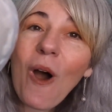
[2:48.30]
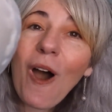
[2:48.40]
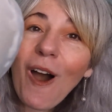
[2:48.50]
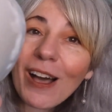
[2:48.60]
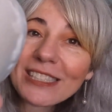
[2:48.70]

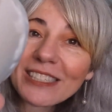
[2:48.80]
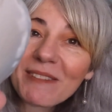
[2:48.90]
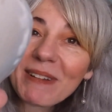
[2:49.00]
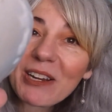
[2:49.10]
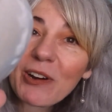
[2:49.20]

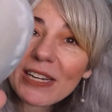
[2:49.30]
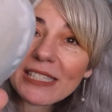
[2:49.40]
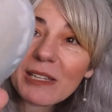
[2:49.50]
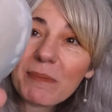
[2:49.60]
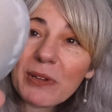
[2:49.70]
Awesome
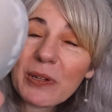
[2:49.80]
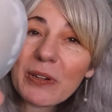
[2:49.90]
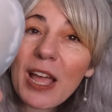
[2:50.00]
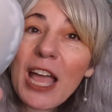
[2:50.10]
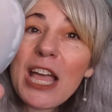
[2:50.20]
crescent
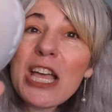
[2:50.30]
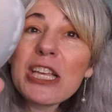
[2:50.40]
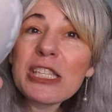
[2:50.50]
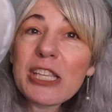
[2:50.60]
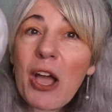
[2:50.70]
moon.
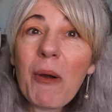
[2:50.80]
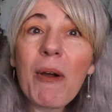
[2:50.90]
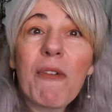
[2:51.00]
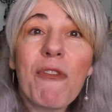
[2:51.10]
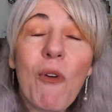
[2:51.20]
So
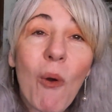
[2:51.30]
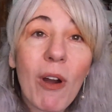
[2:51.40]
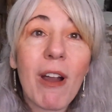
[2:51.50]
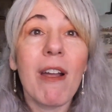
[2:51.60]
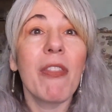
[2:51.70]

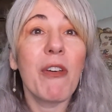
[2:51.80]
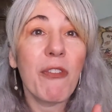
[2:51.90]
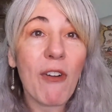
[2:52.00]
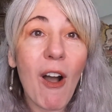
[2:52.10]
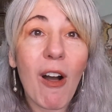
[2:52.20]
for the
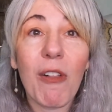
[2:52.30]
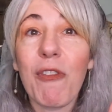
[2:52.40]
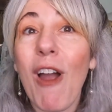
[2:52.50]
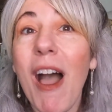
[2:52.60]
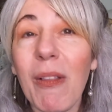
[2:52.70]
fall,
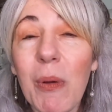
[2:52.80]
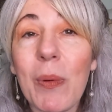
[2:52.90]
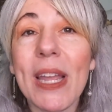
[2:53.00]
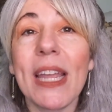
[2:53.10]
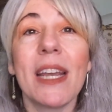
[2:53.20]
for
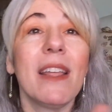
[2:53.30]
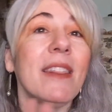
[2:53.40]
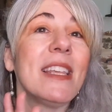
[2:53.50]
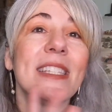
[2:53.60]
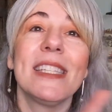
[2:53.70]
Halloween,
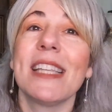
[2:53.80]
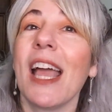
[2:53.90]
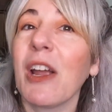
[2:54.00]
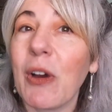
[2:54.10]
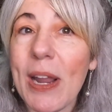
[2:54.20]
this is
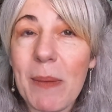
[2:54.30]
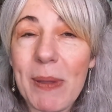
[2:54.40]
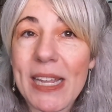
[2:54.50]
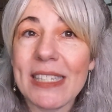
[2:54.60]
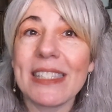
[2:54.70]
a great
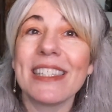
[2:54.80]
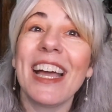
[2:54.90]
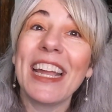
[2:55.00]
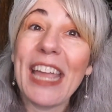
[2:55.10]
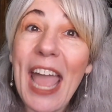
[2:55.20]
piece.
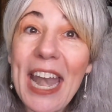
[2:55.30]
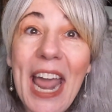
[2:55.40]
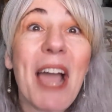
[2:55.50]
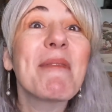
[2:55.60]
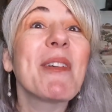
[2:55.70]
Again,
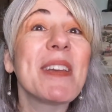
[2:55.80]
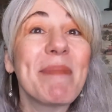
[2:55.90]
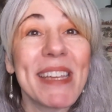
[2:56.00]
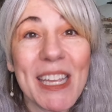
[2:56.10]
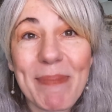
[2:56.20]
I'm going to
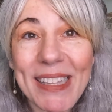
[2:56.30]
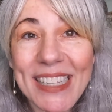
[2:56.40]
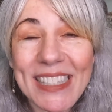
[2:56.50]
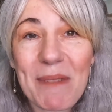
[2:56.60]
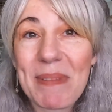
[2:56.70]
be keeping
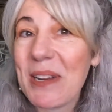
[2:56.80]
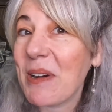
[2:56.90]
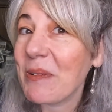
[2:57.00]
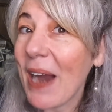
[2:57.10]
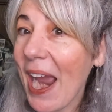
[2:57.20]
this up
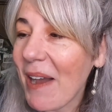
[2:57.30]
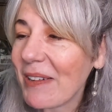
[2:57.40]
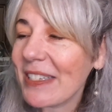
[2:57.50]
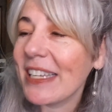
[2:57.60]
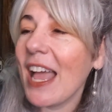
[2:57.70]
year
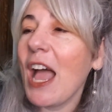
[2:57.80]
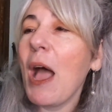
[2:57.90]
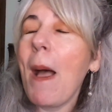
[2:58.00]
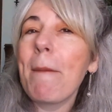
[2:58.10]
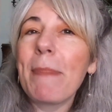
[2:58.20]
round,
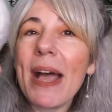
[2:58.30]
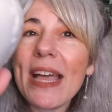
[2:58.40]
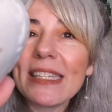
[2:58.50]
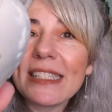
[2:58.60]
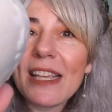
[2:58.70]

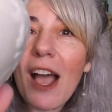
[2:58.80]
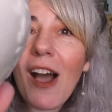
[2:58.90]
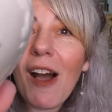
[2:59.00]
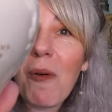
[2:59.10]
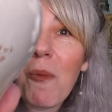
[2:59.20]
but
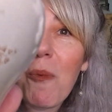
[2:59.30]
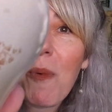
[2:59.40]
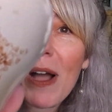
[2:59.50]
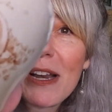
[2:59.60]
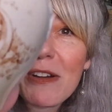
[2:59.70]

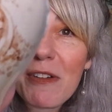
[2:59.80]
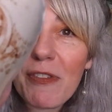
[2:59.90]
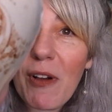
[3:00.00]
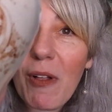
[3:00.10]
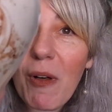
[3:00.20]

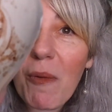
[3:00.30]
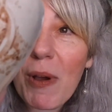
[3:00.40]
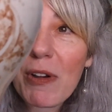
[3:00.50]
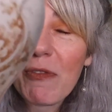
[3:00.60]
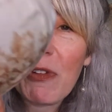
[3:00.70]
wonderful,
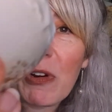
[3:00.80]
wonderful